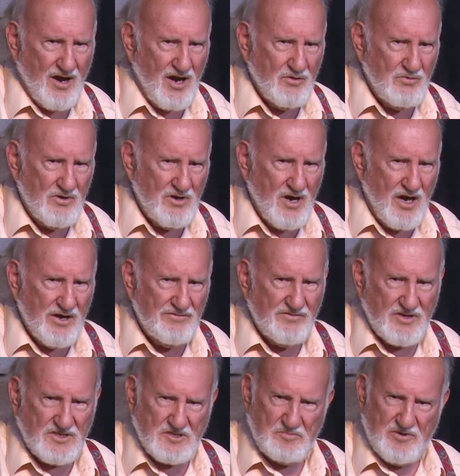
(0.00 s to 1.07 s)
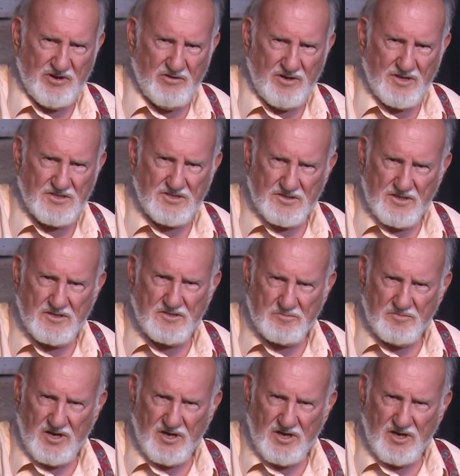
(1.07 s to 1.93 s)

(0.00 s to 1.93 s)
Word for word: I would not have experienced this